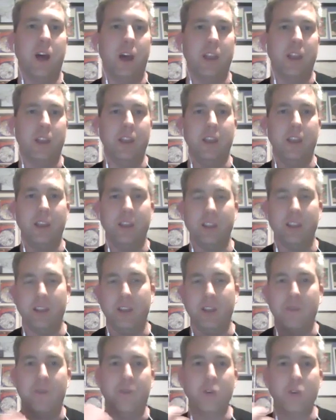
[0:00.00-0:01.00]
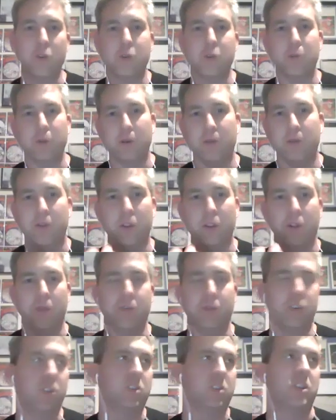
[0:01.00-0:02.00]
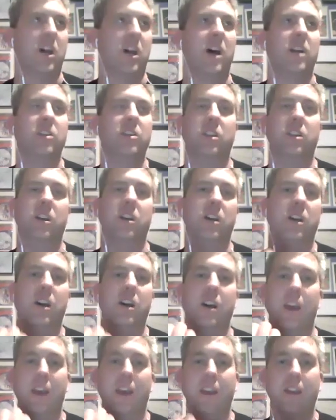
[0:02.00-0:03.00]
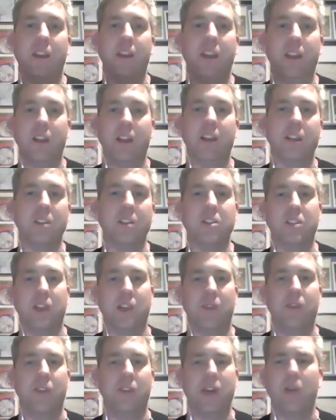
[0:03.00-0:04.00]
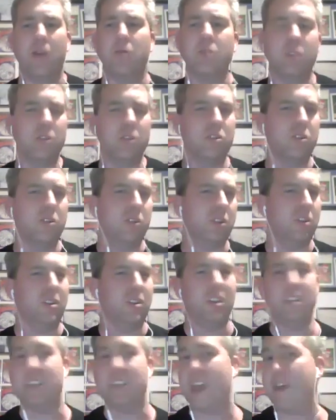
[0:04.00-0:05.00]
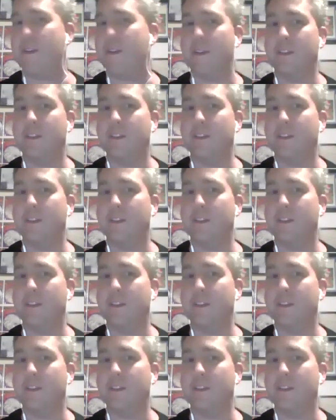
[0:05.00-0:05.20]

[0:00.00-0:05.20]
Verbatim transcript: I, it fills me with a lot of nostalgia and, and, and stuff like that. Is that